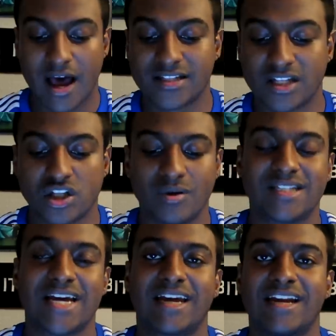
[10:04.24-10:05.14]
As the two
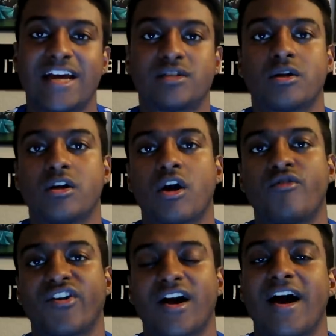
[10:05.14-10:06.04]
attacking eights, we're going to go
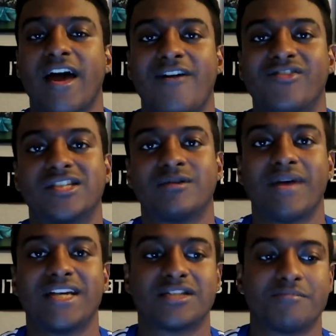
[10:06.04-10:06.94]
for Kai Havertz and
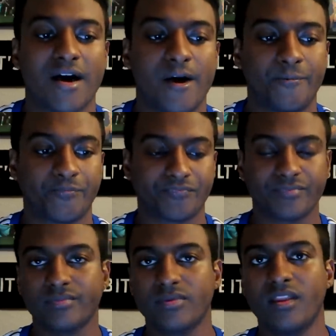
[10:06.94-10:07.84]
Mason Mount.
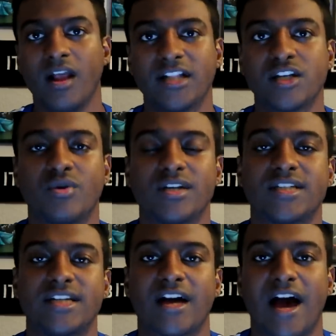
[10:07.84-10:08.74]
I did want to
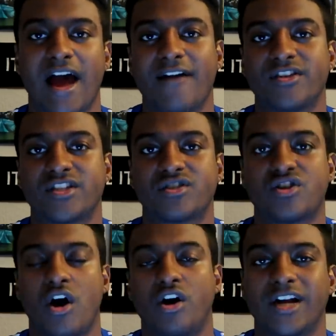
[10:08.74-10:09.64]
see Kai Havertz
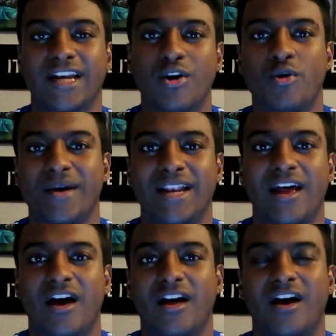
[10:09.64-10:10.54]
start on a little bit
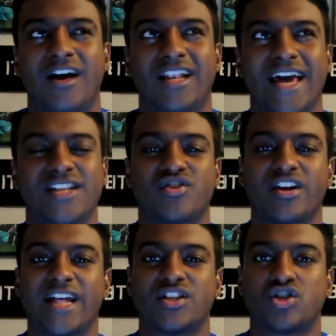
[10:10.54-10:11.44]
later
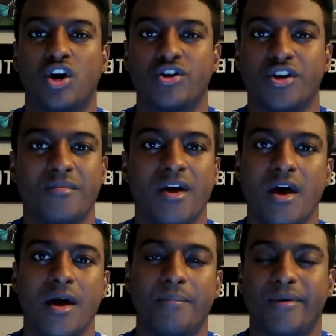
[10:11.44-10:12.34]
against Tottenham,
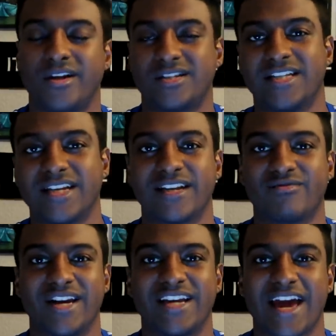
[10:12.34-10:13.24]
but he didn't
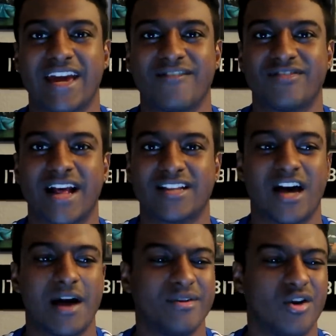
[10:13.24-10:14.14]
really get given that
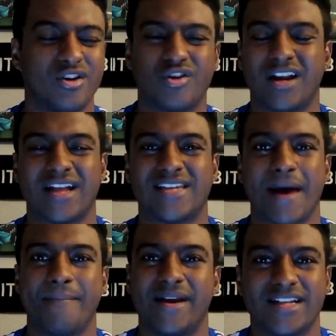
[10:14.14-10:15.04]
time. He only got like
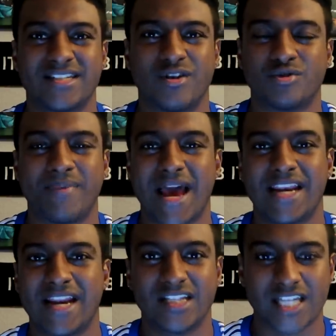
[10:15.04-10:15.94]
10 minutes and there was
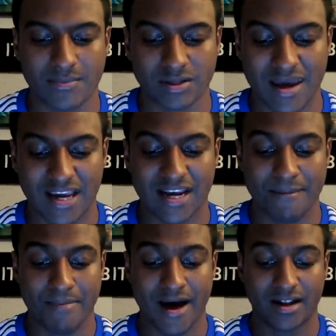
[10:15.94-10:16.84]
barely any time to make an
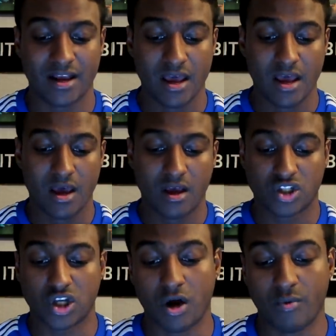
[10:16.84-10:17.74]
impact.
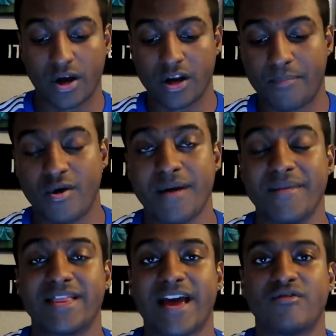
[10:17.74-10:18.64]
So we're going to put him
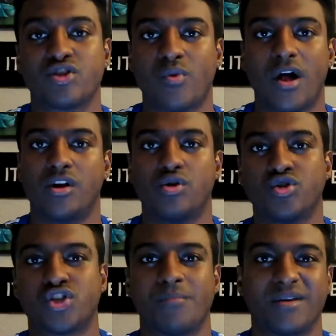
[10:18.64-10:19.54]
in there as well. And
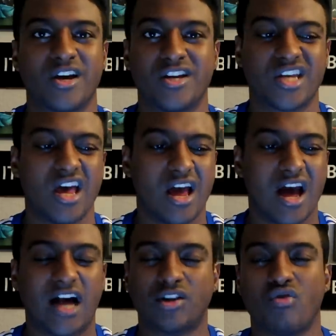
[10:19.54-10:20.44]
also because
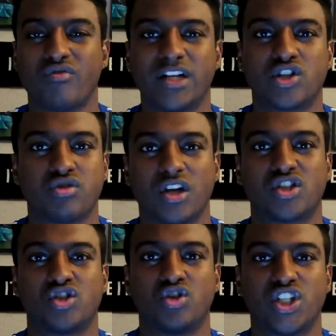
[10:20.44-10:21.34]
I don't really
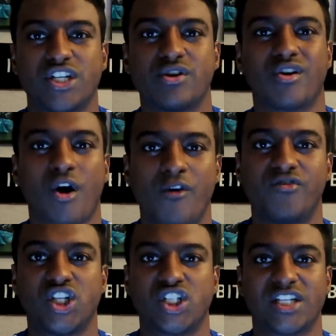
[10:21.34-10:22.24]
trust Jorginho and
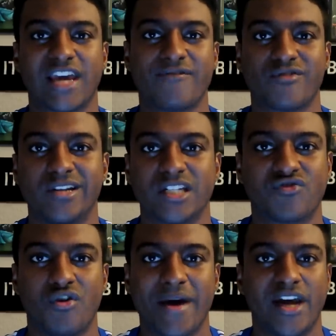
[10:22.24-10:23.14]
Kovacic together in this
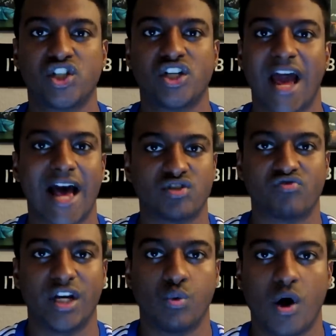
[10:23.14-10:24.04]
formation, it
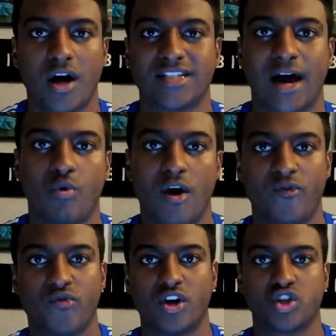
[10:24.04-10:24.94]
hasn't really worked out
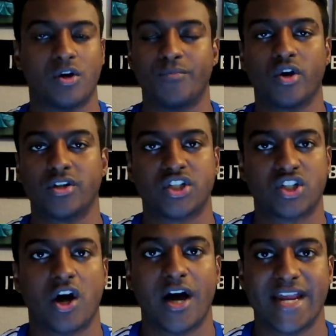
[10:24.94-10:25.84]
well for us, so I'm not going to
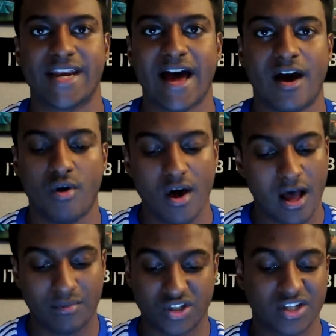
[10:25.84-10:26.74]
start it now.
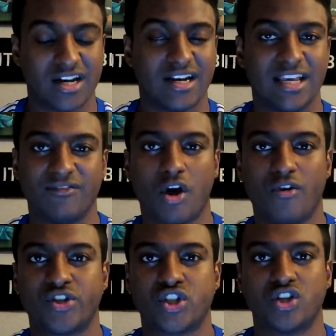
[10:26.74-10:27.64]
I'm just going to leave
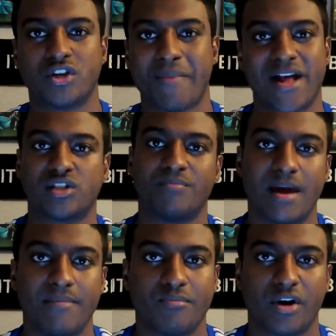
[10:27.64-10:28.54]
Kovacic on the bench,
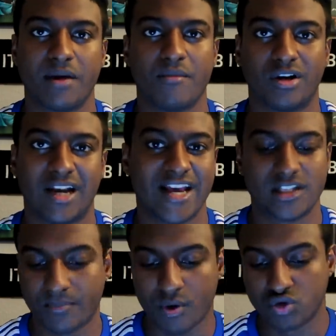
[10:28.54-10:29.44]
maybe bring him on
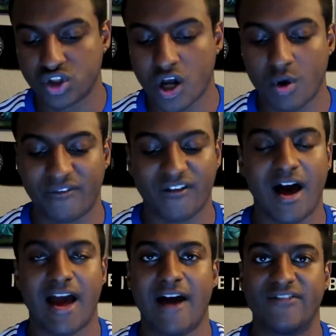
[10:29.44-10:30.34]
later. But we'll start with
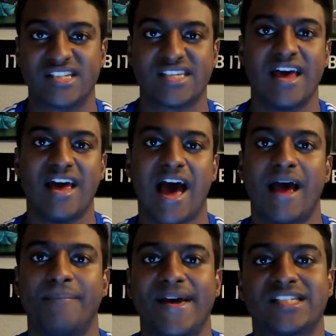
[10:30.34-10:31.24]
Kai Havertz
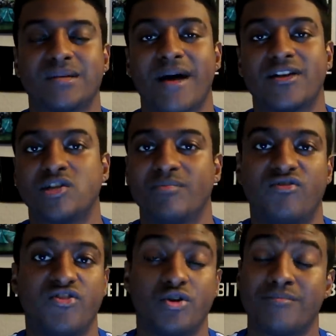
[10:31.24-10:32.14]
and Mason Mount in
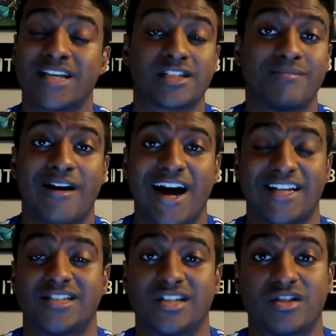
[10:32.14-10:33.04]
midfield. Mason Mount
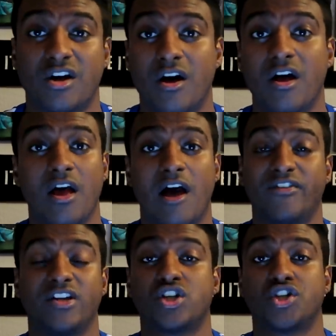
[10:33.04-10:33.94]
has to start. I
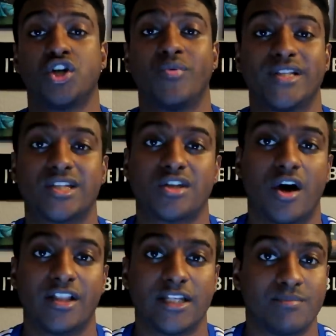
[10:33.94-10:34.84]
think he's a shoo-in to
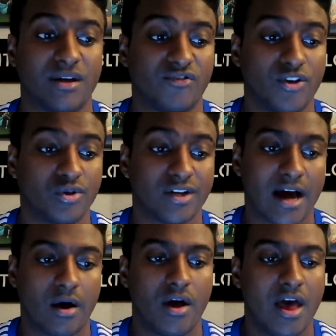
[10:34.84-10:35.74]
start in this midfield
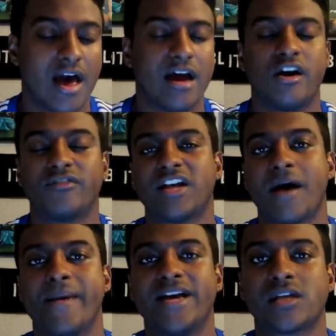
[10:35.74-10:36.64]
now. And after
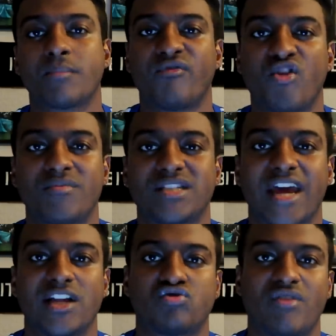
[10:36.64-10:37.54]
that amazing performance
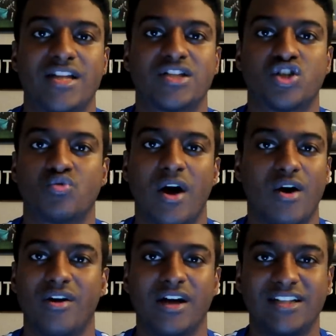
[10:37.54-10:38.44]
against Rennes as
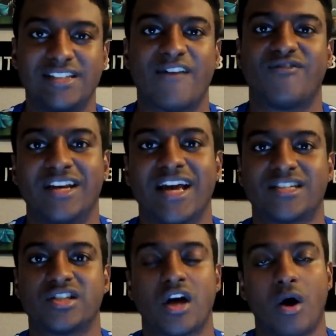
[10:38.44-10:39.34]
well, definitely
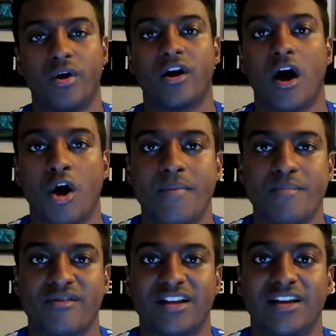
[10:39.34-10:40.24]
has to start. I hope
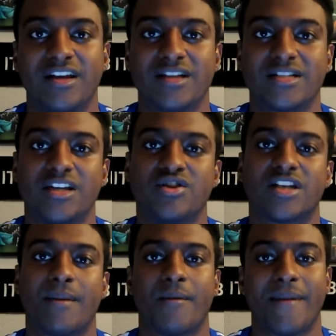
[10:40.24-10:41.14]
he continues
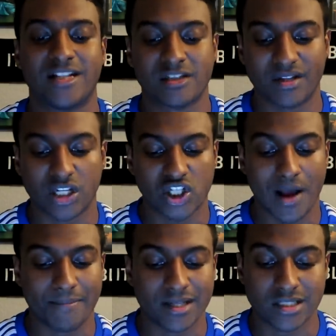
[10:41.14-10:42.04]
that momentum in the
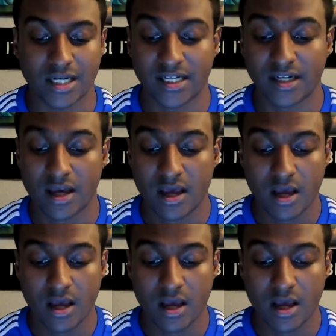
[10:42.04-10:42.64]
Champions League.